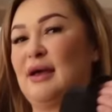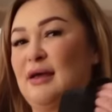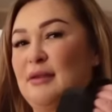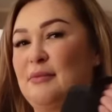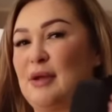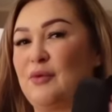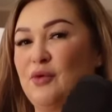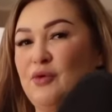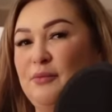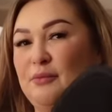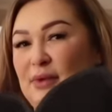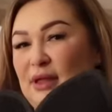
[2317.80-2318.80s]
In my
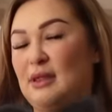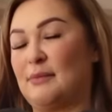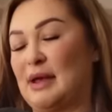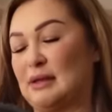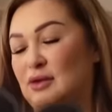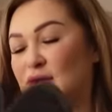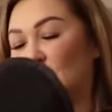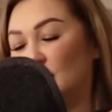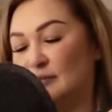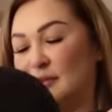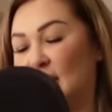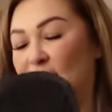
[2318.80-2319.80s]
room, in the bathroom,
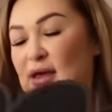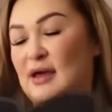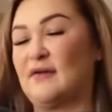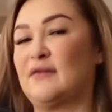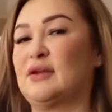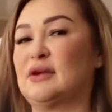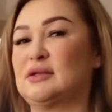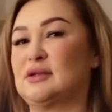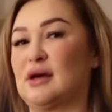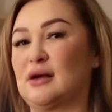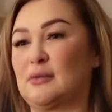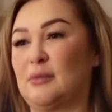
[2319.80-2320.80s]
I have their
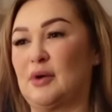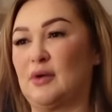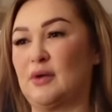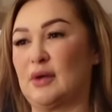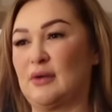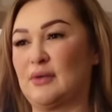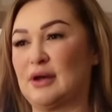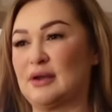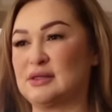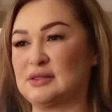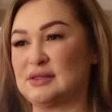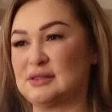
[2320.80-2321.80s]
dog bowl and water,
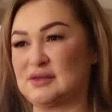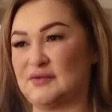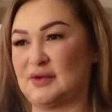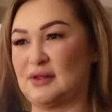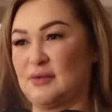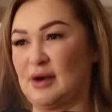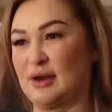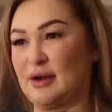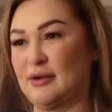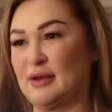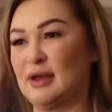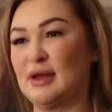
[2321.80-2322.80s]
so this is for the water.
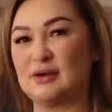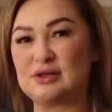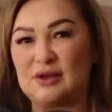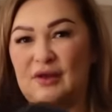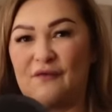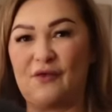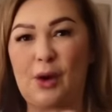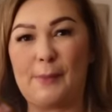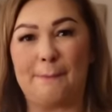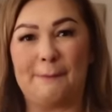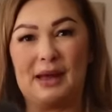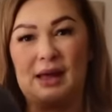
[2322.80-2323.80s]
It was okay. Only
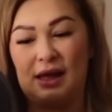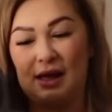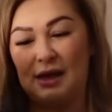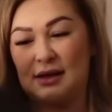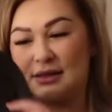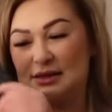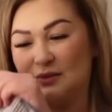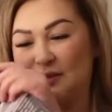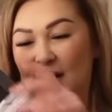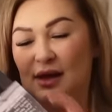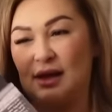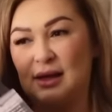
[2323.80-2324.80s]

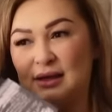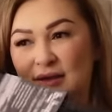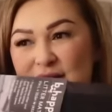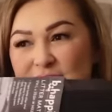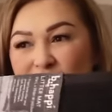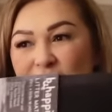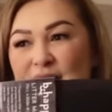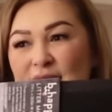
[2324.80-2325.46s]
$4. What?